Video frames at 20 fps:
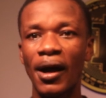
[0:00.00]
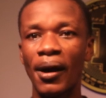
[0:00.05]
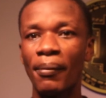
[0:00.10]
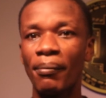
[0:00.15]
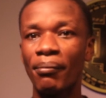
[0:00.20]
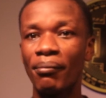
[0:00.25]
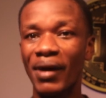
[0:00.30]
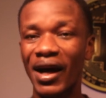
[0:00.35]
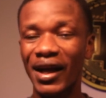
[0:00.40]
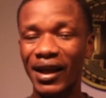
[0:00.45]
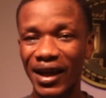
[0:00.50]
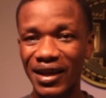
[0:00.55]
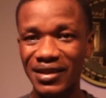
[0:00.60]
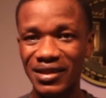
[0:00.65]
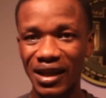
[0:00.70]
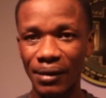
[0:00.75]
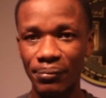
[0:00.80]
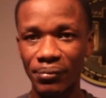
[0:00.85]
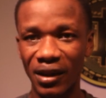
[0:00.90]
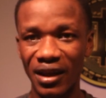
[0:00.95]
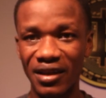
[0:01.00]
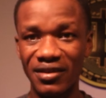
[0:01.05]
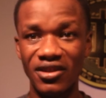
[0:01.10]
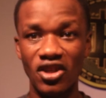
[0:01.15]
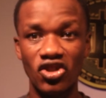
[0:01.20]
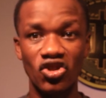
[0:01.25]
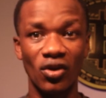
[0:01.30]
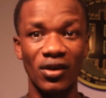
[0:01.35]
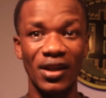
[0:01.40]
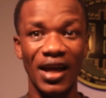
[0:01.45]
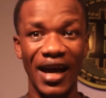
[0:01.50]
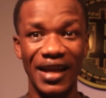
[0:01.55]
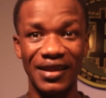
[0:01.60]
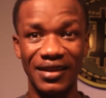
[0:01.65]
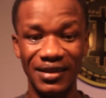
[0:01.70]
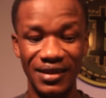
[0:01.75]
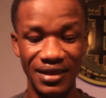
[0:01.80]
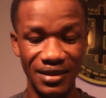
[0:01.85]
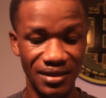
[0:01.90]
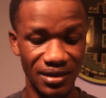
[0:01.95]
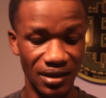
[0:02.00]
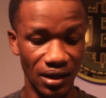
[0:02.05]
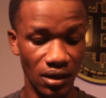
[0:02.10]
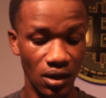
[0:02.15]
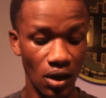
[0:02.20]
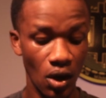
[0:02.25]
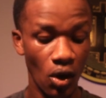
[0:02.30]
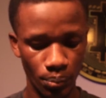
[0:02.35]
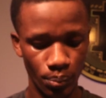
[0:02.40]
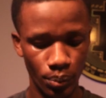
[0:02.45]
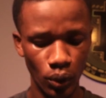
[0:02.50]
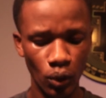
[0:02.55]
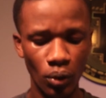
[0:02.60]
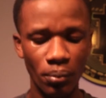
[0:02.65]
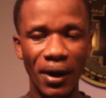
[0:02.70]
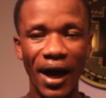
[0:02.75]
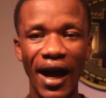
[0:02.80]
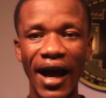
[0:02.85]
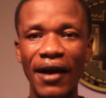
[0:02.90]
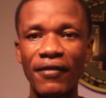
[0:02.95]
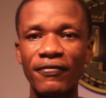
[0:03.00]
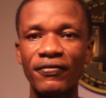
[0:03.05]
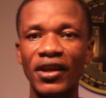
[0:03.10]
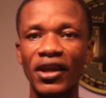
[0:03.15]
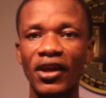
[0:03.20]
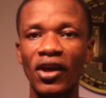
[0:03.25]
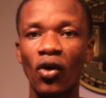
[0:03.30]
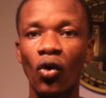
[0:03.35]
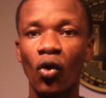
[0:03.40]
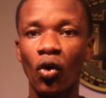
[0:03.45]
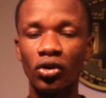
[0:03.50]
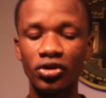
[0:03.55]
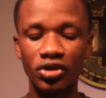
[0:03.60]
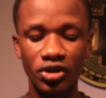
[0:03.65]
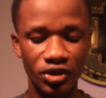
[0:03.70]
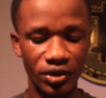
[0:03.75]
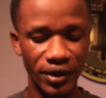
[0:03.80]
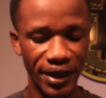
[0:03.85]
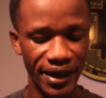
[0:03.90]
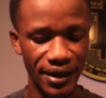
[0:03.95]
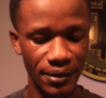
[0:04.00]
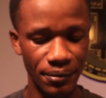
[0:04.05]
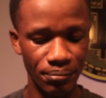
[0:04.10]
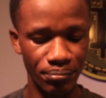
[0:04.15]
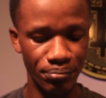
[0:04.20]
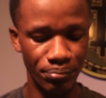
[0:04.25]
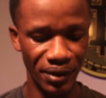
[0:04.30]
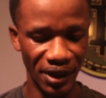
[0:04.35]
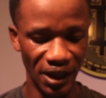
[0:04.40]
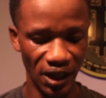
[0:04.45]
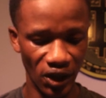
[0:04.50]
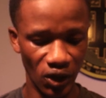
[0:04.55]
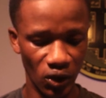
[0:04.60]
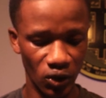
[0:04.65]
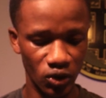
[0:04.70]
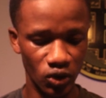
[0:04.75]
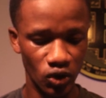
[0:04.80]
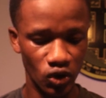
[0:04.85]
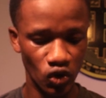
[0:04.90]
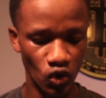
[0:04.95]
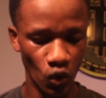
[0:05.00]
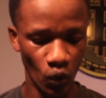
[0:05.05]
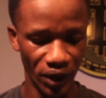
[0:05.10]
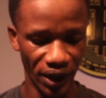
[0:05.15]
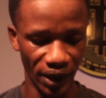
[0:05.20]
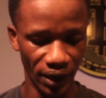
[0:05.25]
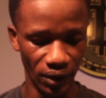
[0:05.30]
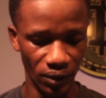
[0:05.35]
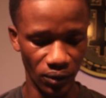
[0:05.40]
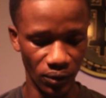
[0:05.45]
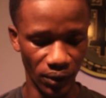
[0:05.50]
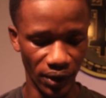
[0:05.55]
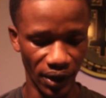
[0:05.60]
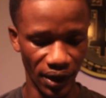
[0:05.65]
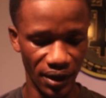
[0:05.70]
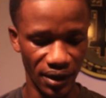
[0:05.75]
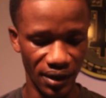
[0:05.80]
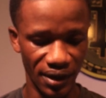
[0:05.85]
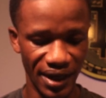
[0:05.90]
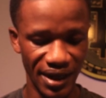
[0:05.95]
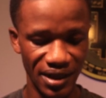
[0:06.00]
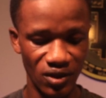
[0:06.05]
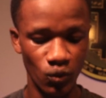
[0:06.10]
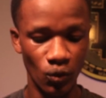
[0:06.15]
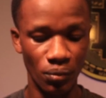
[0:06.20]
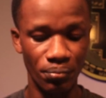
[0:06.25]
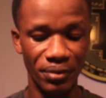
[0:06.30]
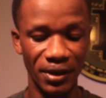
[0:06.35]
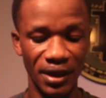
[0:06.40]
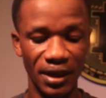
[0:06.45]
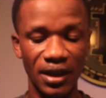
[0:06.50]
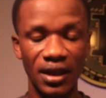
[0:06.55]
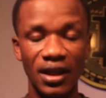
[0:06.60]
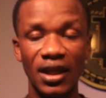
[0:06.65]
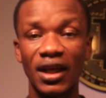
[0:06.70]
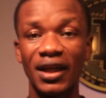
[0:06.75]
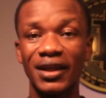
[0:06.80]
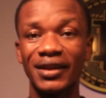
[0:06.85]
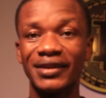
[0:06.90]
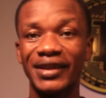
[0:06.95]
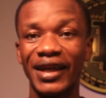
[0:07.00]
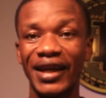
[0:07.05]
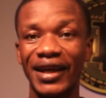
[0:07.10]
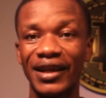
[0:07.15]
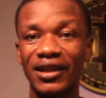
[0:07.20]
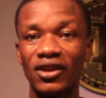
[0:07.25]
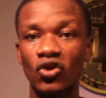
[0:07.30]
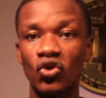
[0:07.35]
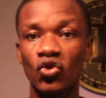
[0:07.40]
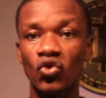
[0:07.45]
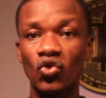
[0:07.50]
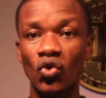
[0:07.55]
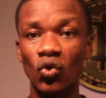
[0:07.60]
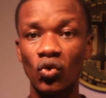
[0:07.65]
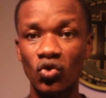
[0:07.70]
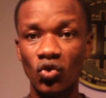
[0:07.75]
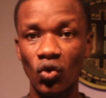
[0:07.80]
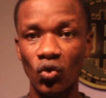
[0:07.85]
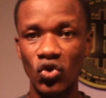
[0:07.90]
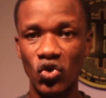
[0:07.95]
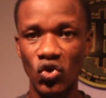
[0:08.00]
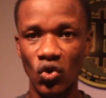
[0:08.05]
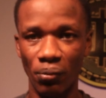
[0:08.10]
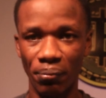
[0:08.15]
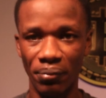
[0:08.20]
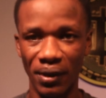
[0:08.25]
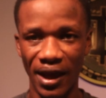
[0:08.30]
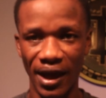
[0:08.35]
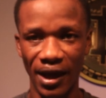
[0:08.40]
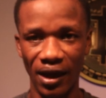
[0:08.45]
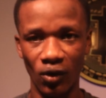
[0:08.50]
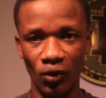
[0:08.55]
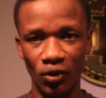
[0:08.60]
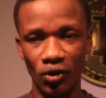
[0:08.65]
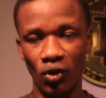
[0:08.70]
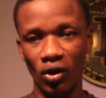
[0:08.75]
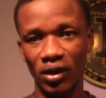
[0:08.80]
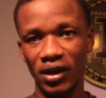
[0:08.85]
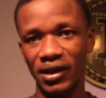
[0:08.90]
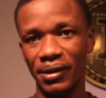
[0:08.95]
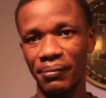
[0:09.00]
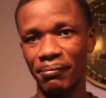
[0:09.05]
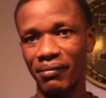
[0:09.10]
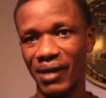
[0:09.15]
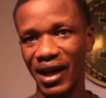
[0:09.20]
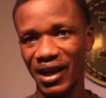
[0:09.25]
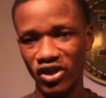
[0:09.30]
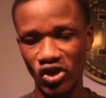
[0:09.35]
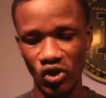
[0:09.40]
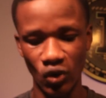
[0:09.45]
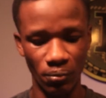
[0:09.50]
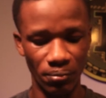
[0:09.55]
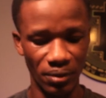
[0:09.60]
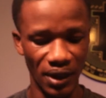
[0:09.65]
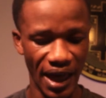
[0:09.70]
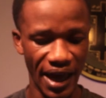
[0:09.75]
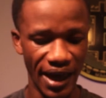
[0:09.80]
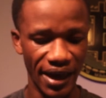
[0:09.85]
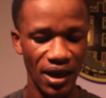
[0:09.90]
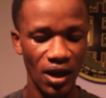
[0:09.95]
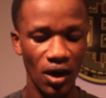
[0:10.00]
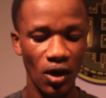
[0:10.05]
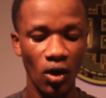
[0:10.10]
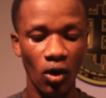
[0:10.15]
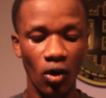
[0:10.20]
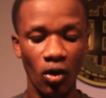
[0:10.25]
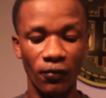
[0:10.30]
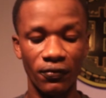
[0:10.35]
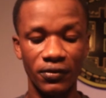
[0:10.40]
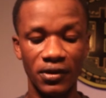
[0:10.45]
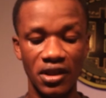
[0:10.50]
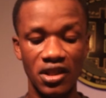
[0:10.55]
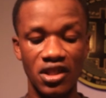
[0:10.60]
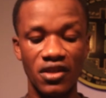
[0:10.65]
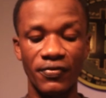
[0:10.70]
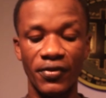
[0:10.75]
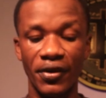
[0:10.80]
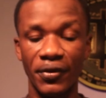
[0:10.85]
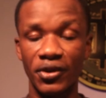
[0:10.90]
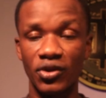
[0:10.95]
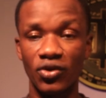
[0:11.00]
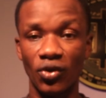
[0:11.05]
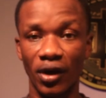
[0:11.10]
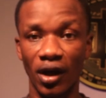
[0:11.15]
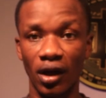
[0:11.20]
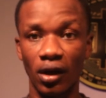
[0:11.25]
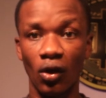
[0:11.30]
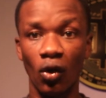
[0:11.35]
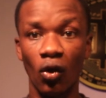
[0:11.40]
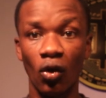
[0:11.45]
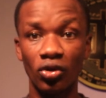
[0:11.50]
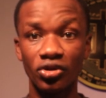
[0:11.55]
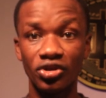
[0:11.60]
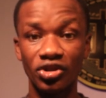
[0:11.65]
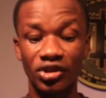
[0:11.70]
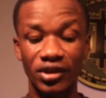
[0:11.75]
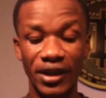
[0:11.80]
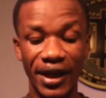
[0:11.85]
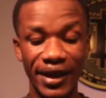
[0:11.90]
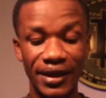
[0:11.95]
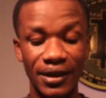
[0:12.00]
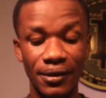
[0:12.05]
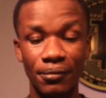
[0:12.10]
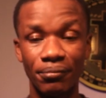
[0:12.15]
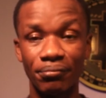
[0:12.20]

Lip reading: market capitalization at listing. Bloom have 100 billion token. Okay, that will be the total supply, or you call it the max supply of this very token, 100